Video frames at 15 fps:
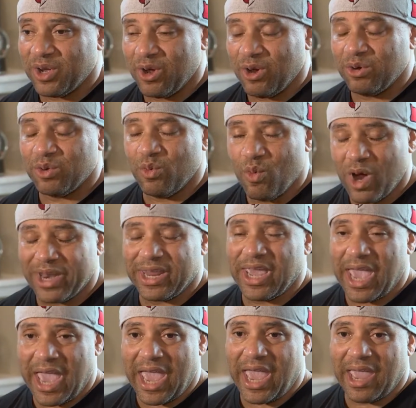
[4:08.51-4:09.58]
go to 1
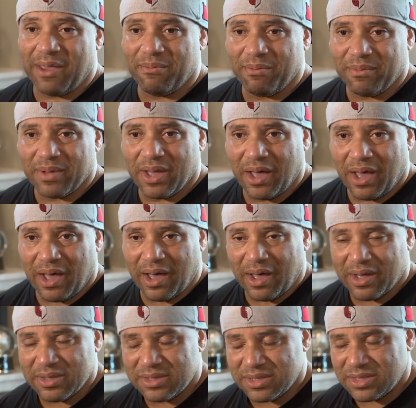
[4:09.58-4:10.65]
game
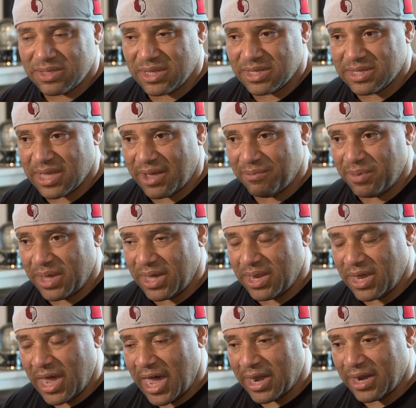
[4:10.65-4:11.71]
since I've been
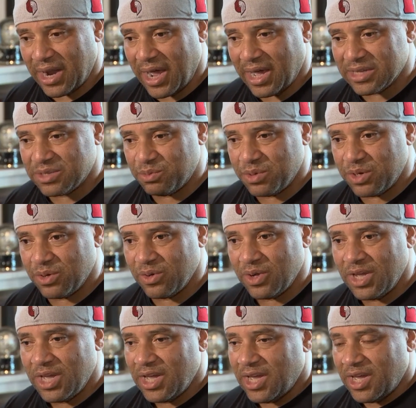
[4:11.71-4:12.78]
out of the hospital,
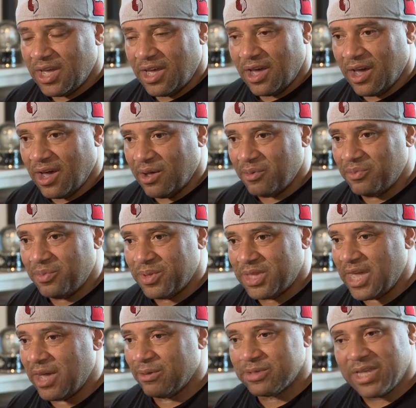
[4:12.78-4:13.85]
but
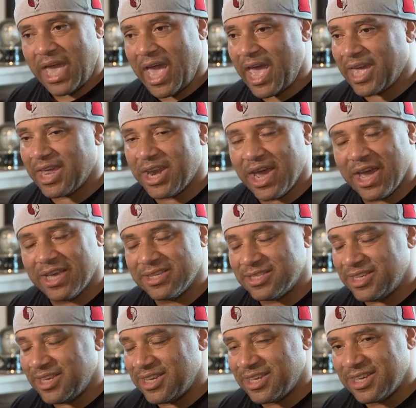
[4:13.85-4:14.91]
that was
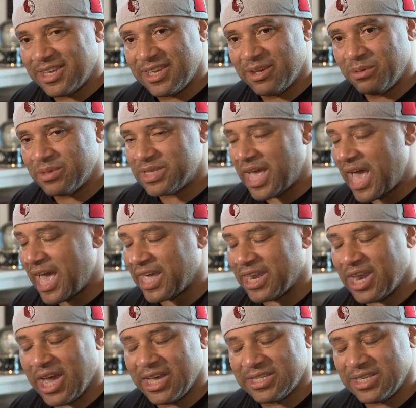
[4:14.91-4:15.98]
agonizing. It was
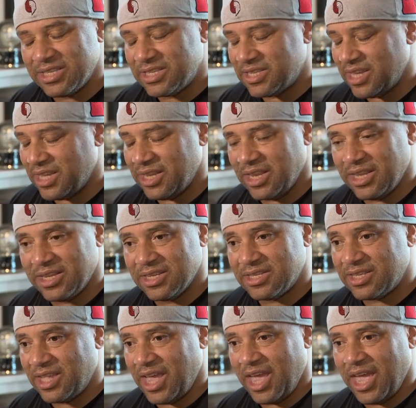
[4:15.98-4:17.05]
agonizing sitting in the
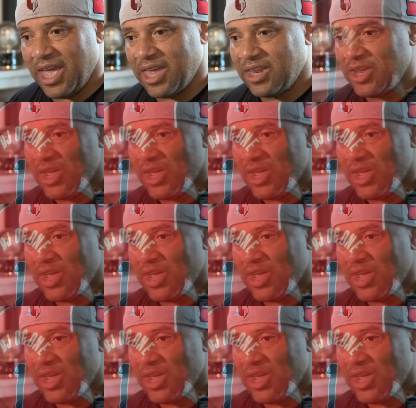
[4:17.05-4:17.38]
stand.